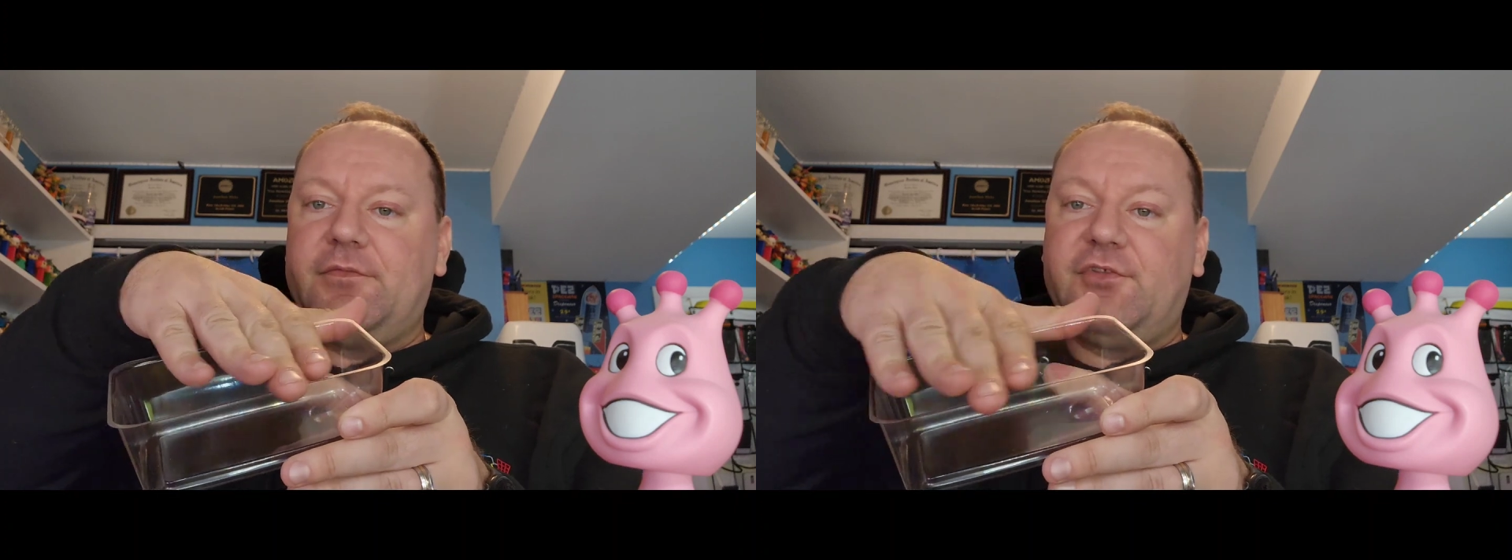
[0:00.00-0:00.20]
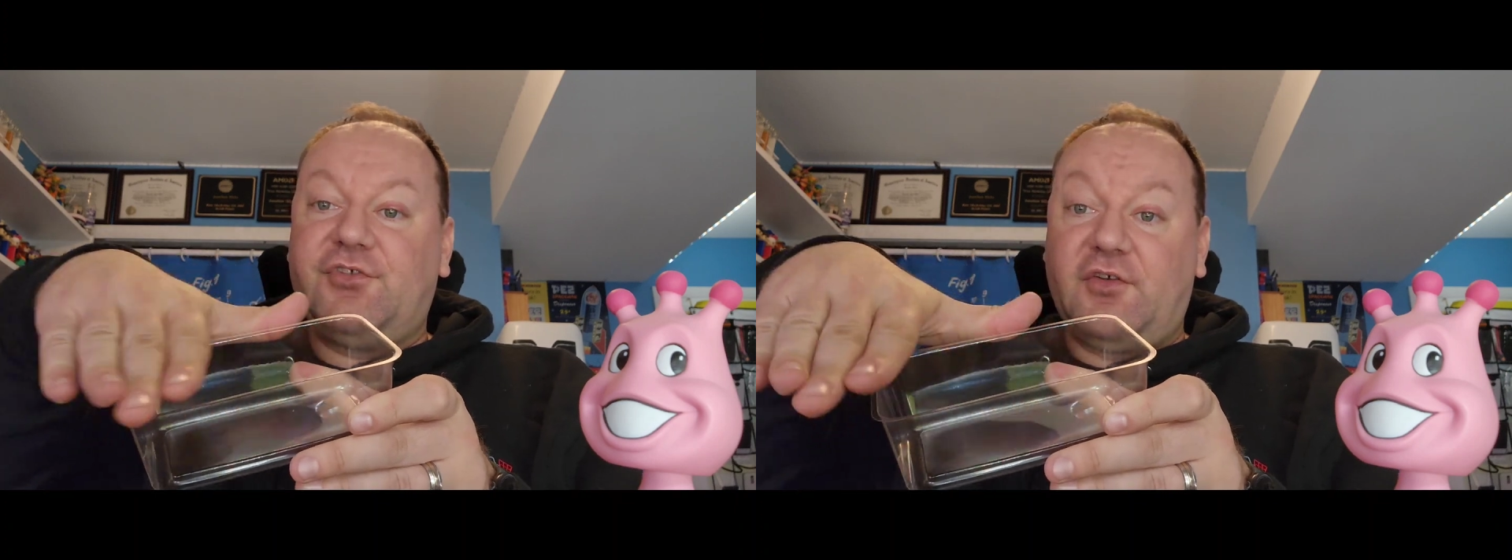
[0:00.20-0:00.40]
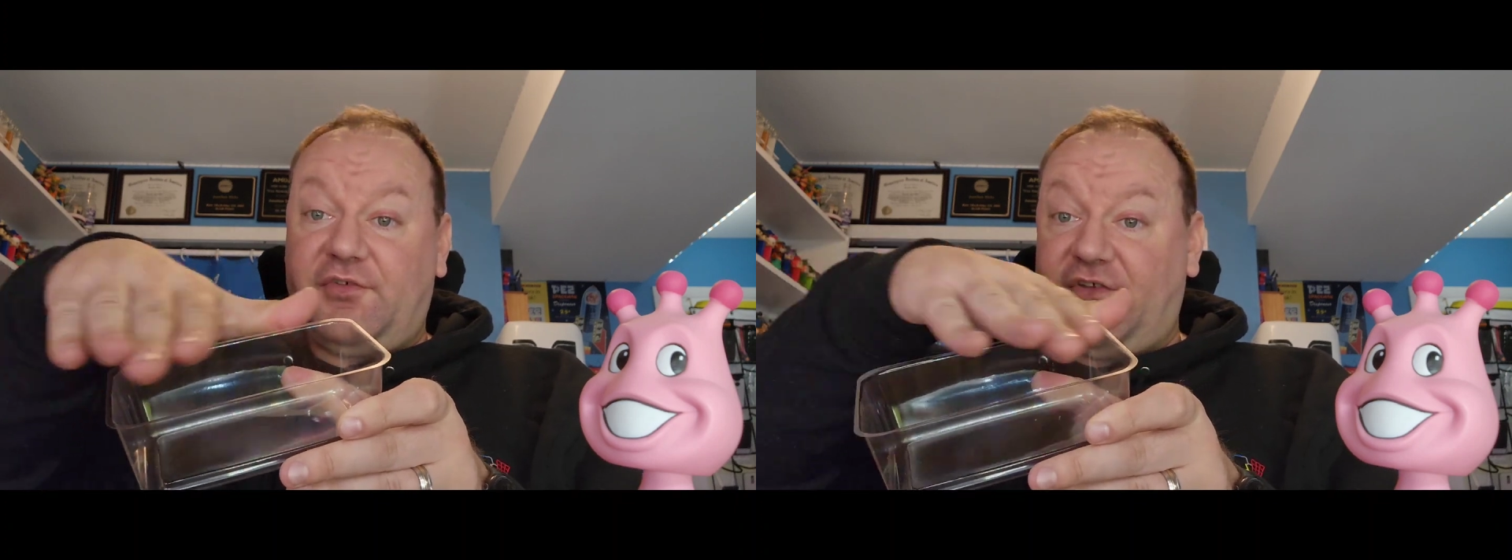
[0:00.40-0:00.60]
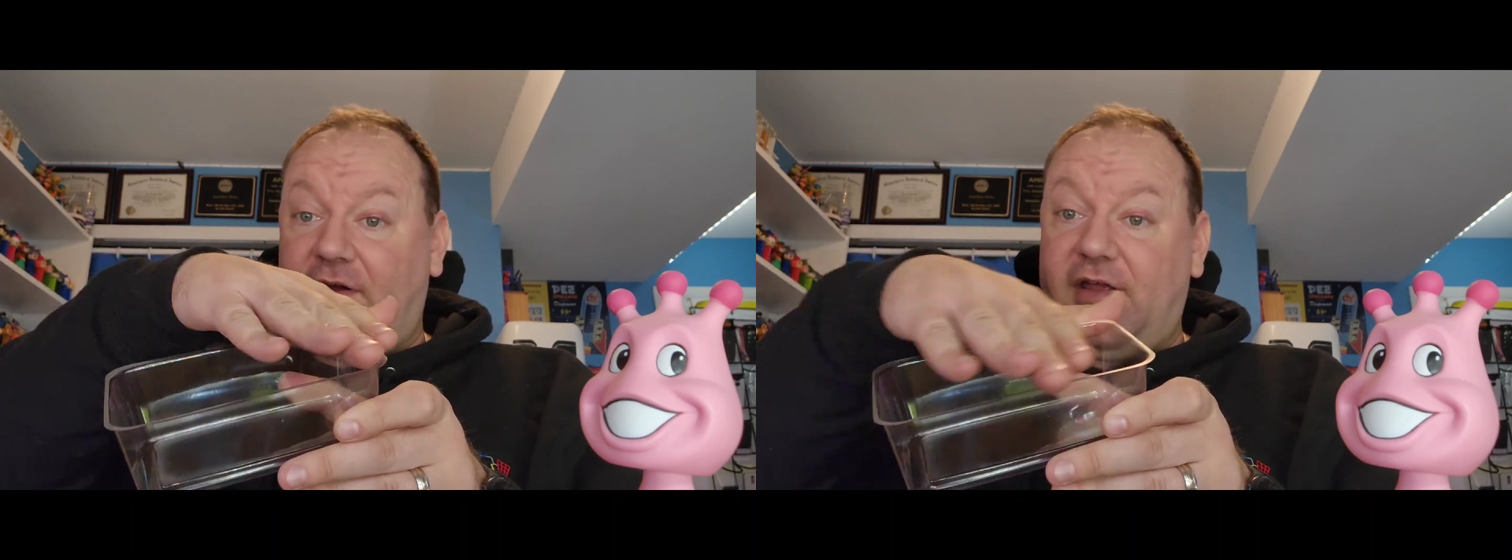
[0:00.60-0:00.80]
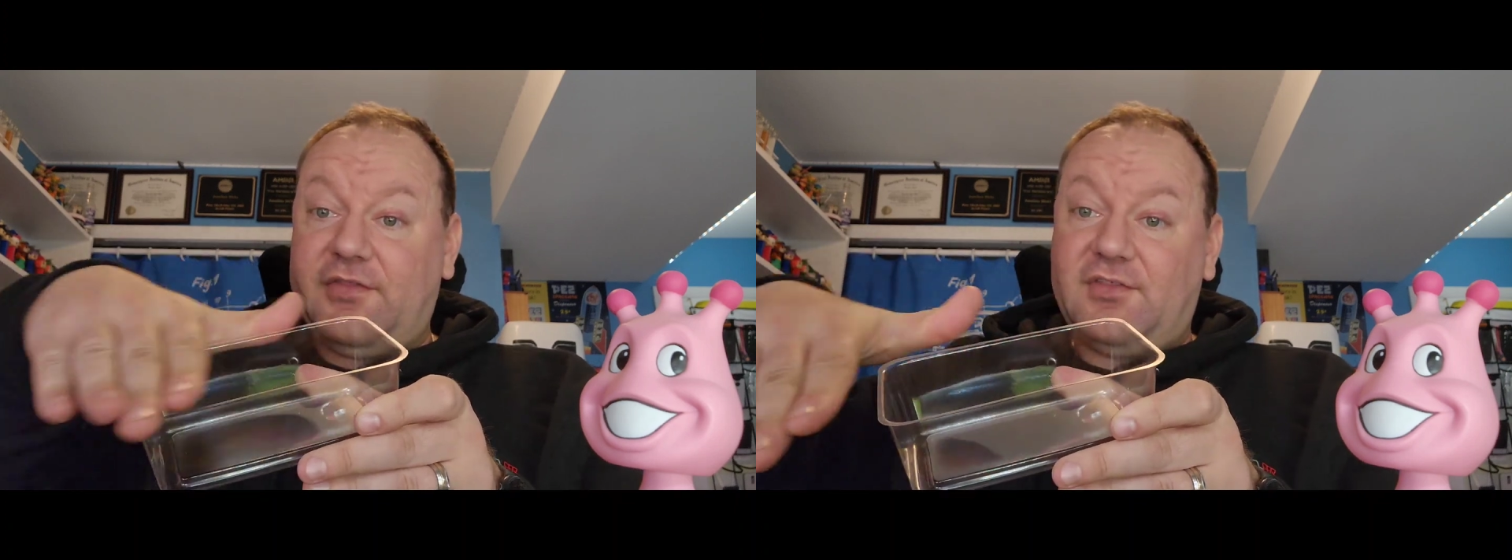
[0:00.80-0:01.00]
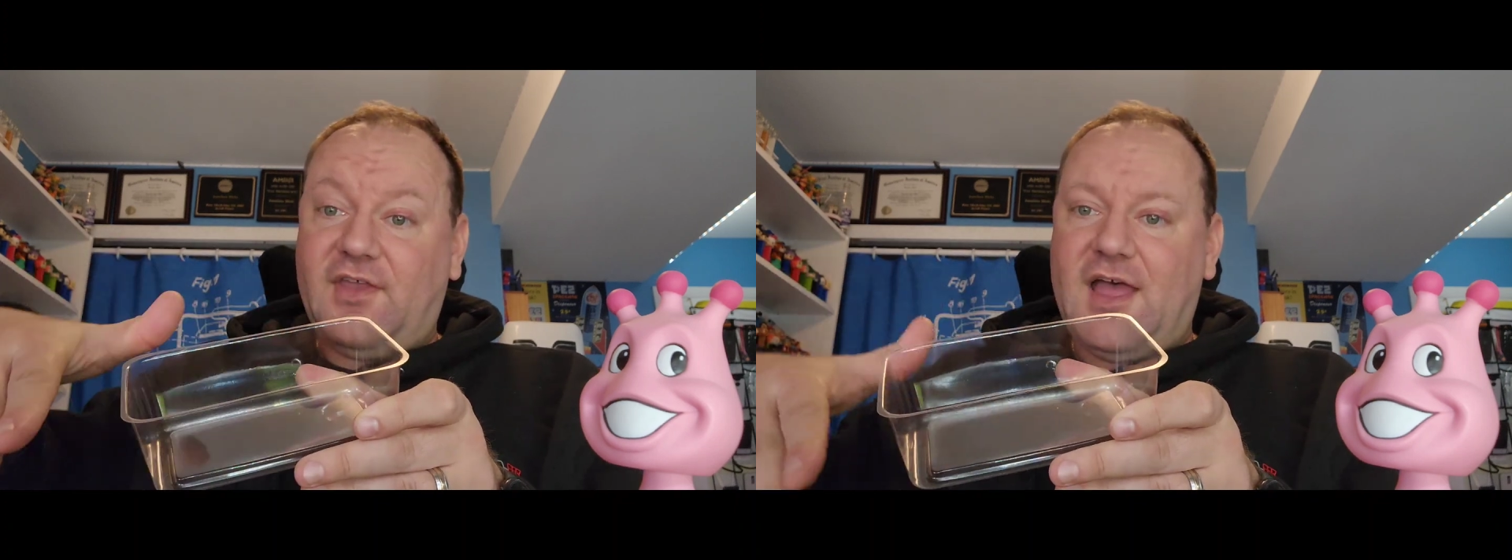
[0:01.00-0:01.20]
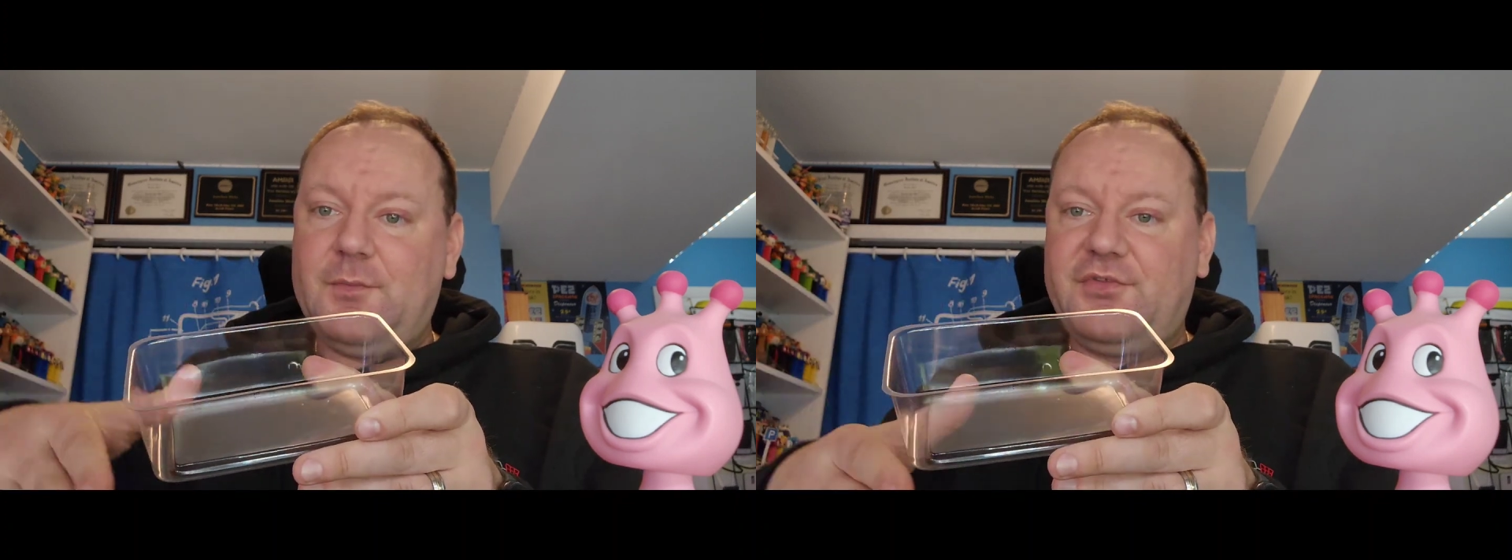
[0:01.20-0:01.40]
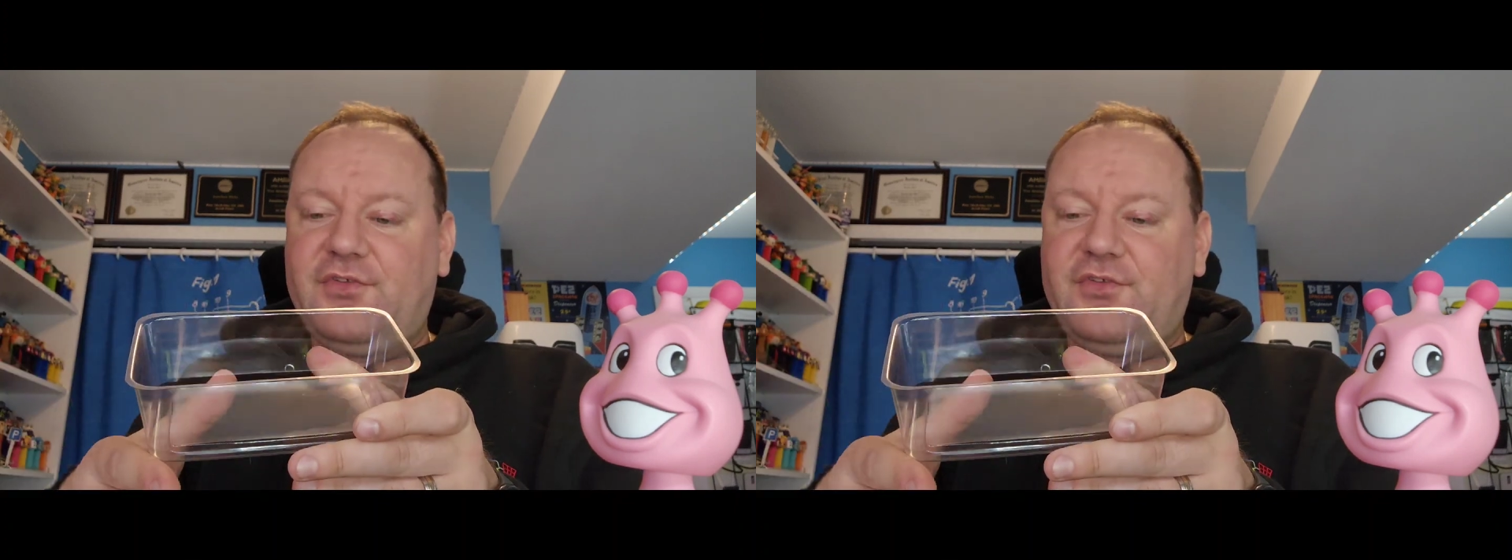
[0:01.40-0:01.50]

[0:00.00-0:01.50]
surface area at the top,